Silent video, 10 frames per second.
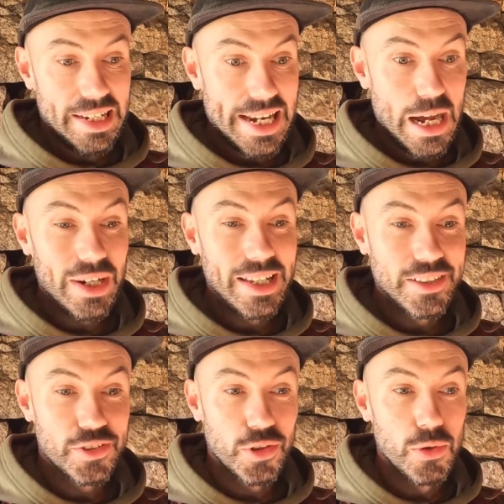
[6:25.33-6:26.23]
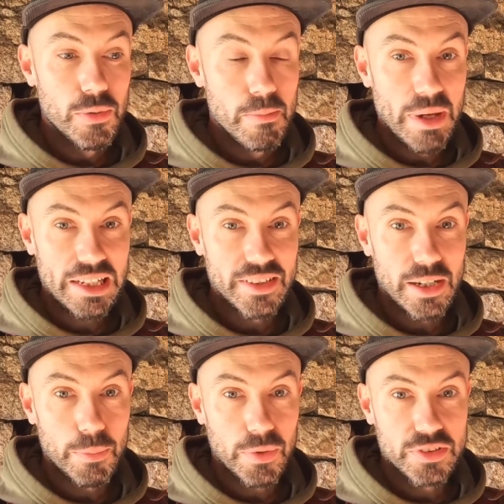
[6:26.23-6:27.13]
Now I need to mix
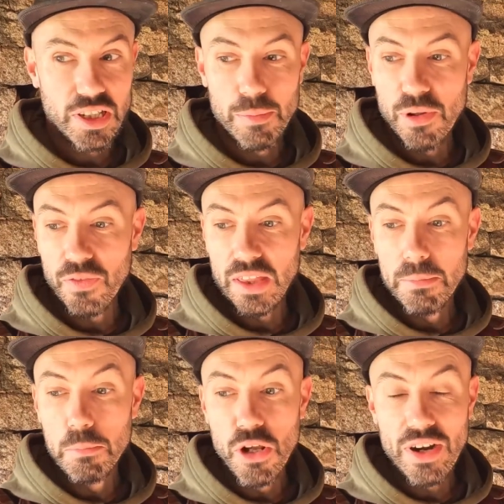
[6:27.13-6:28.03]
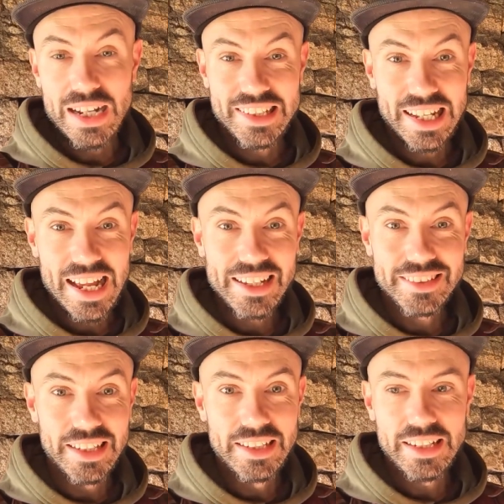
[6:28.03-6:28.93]
up some of the muriatic
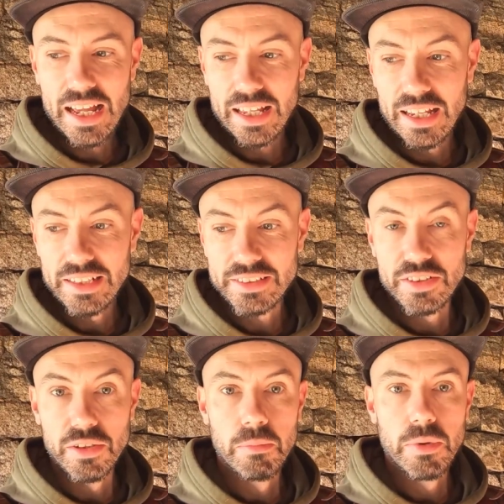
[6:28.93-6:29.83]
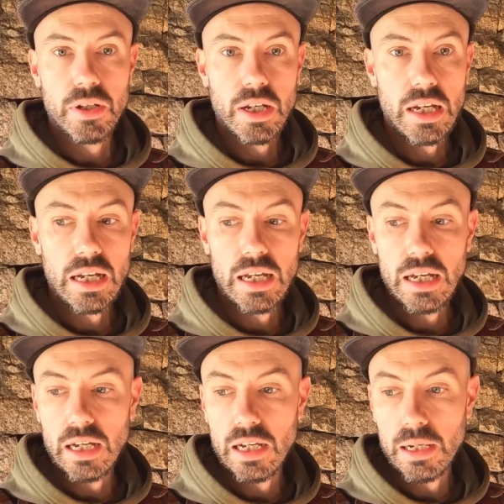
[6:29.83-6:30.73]
acid and get some
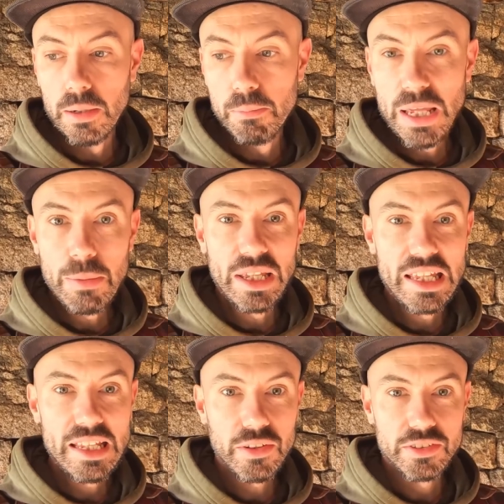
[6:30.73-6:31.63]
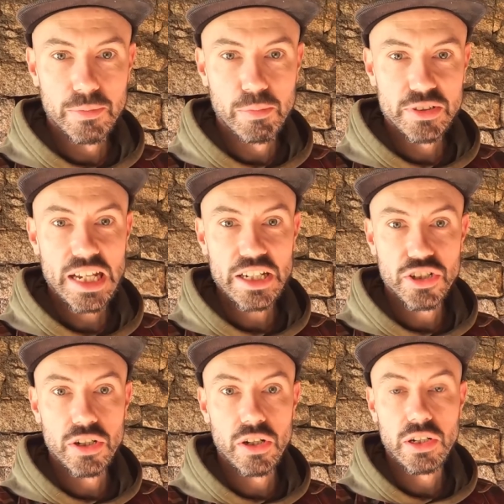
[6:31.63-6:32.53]
PPE on, some
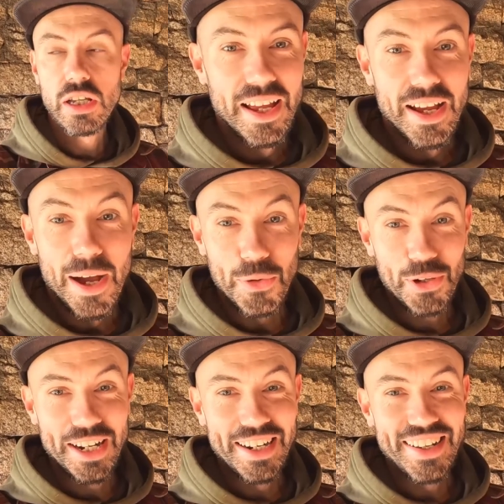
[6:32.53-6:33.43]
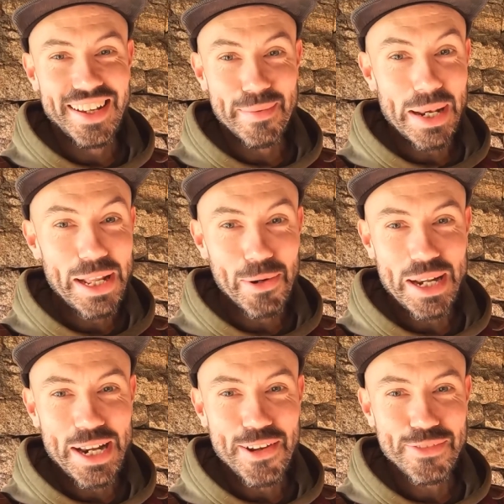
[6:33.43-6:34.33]
protection on. I'm not gonna lie, I'm a little
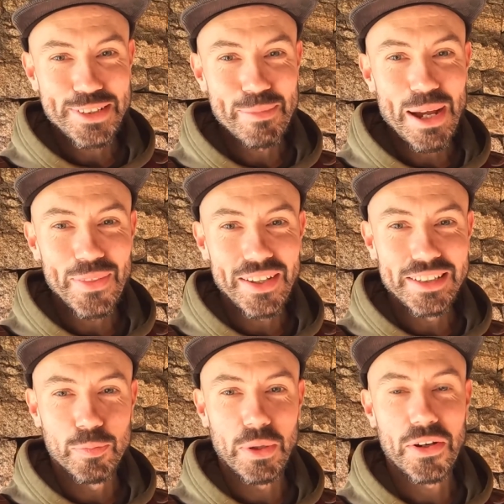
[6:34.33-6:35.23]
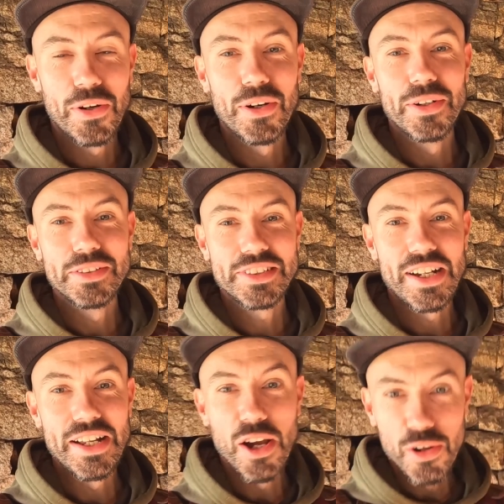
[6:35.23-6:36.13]
bit nervous about this because
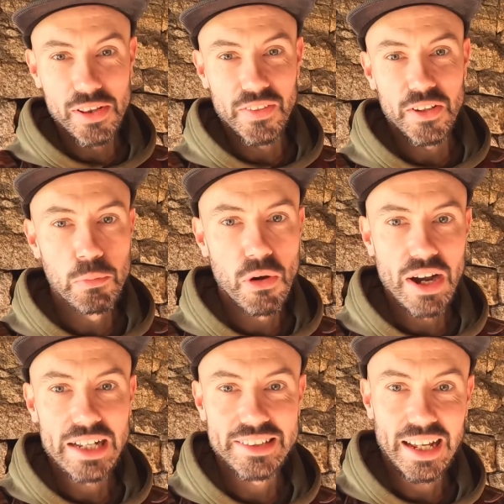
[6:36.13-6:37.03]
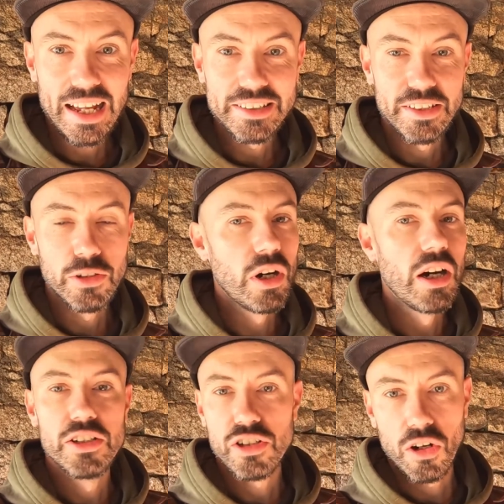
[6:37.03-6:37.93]
I know that this muriatic acid or
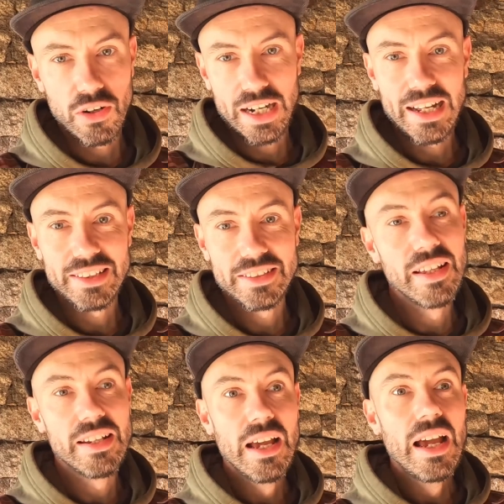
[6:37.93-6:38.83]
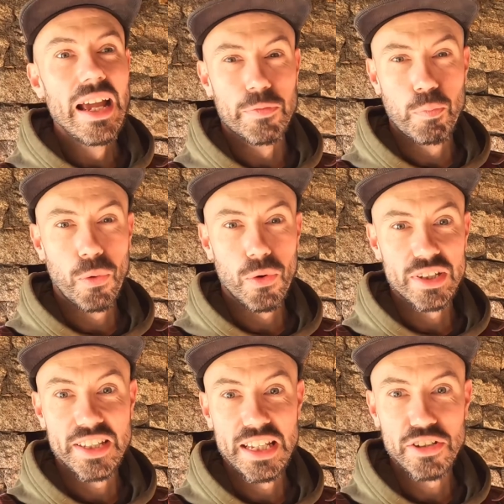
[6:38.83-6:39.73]
hydrochloric acid is
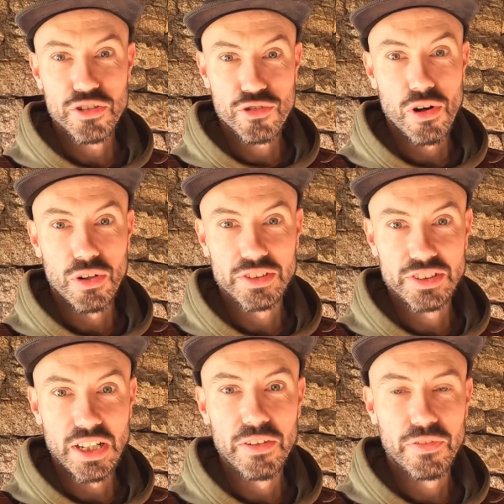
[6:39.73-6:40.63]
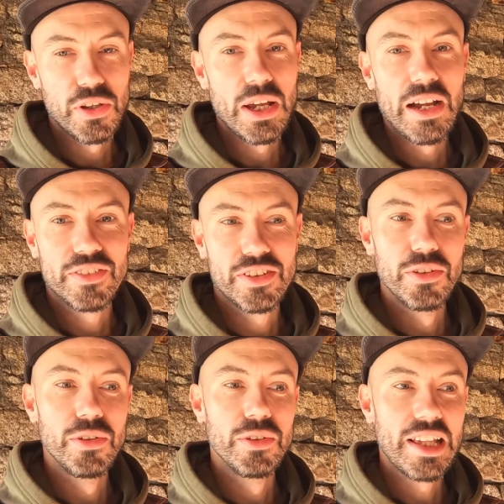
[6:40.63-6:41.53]
pretty strong stuff and you have
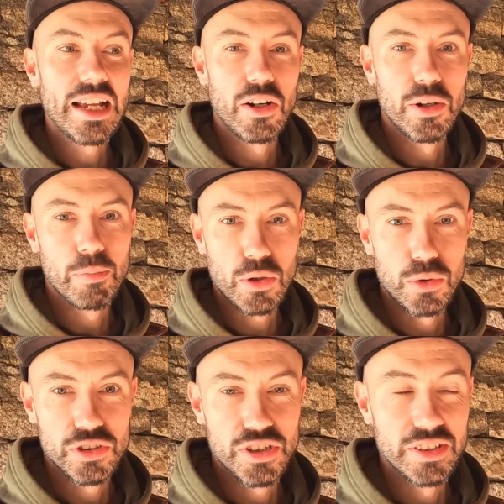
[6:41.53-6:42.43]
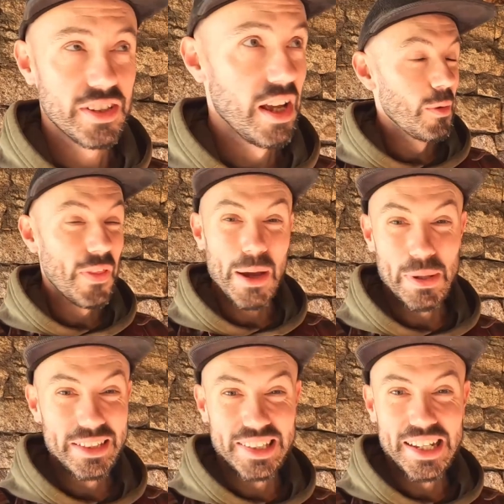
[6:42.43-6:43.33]
to take a lot of precautions. With that
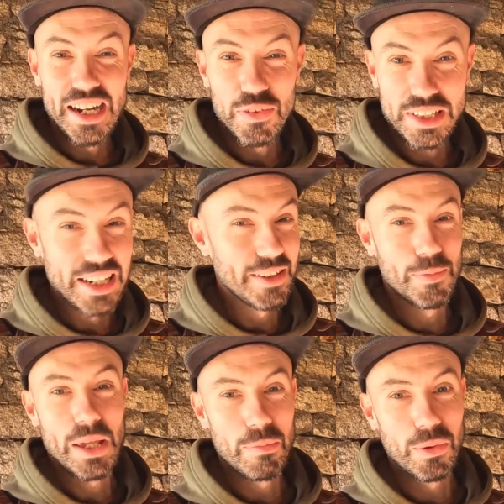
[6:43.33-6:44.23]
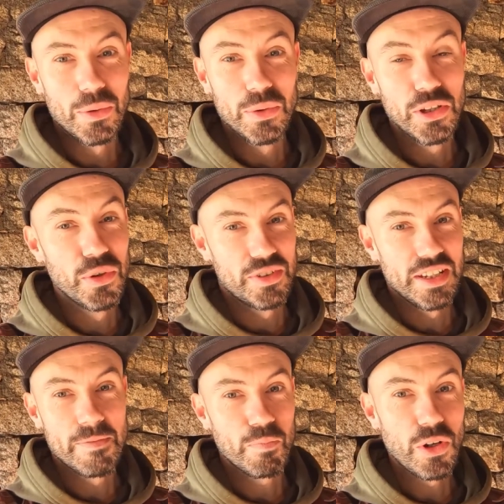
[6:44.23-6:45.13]
being said, I've seen other people use
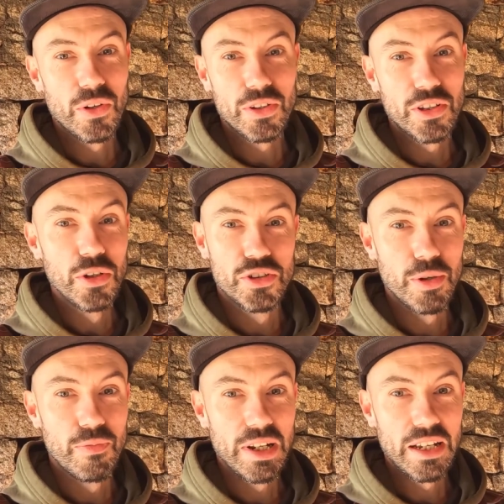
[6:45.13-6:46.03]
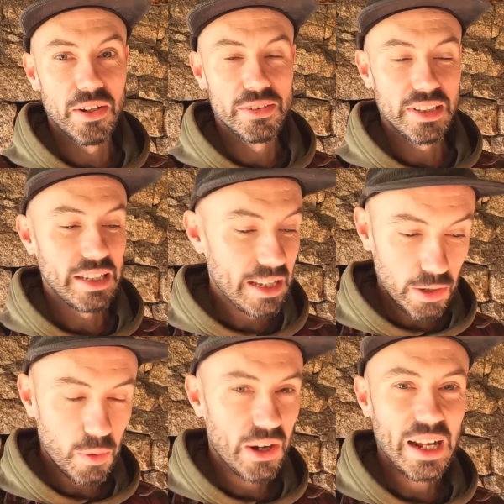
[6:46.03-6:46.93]
it on YouTube videos and they're
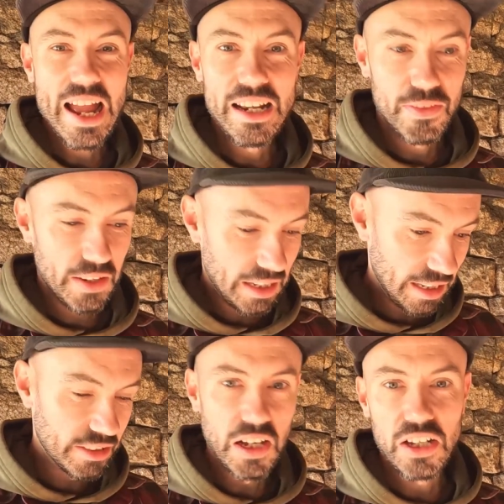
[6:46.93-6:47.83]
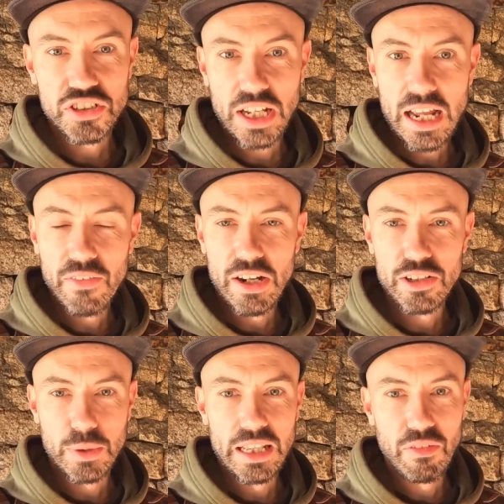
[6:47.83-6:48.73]
not wearing anything and they're touching
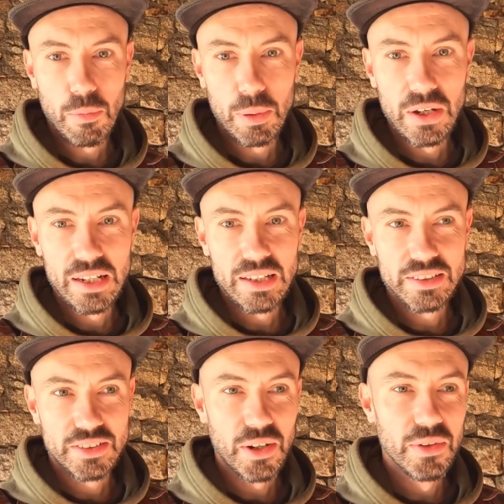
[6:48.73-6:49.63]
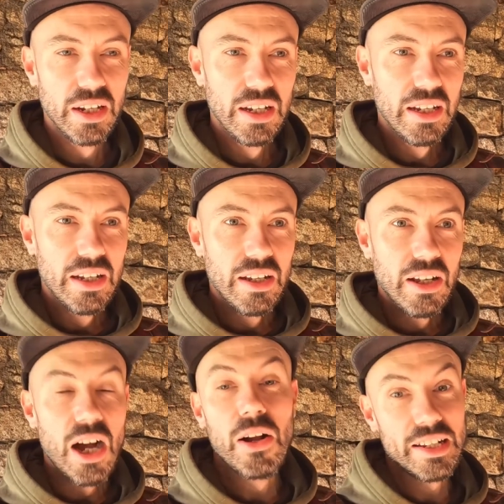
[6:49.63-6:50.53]
areas where they've applied it. So
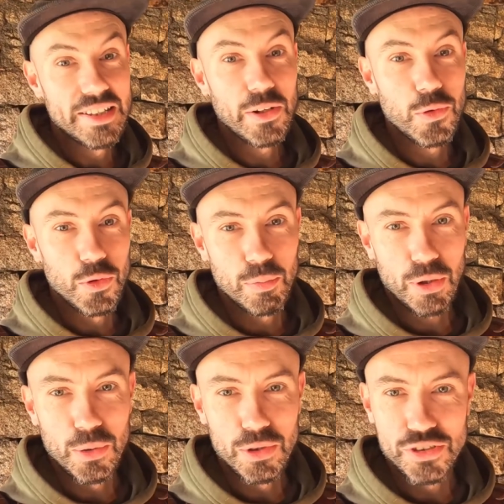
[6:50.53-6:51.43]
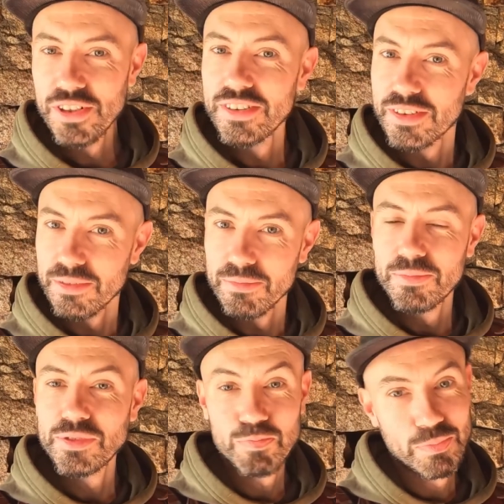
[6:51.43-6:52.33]
I'm going to take all the precautions and
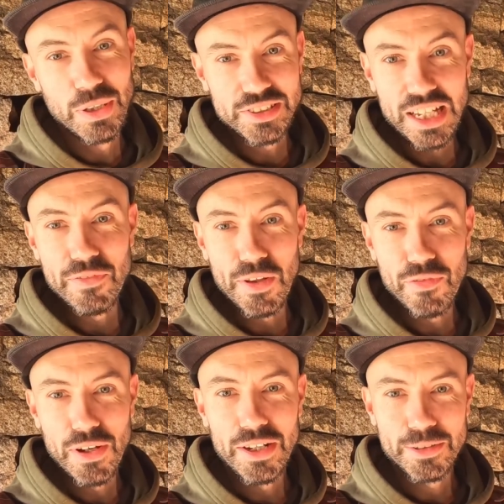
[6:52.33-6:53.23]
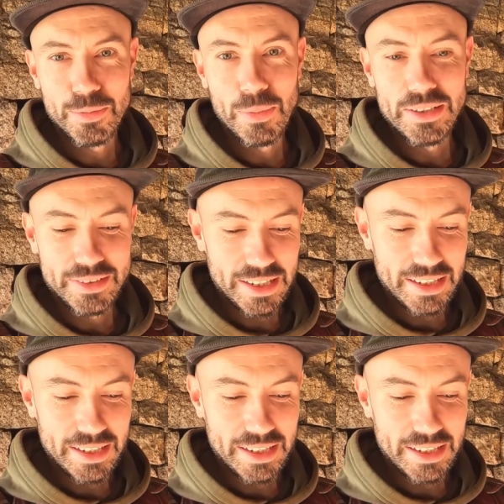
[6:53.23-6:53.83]
put safety first, but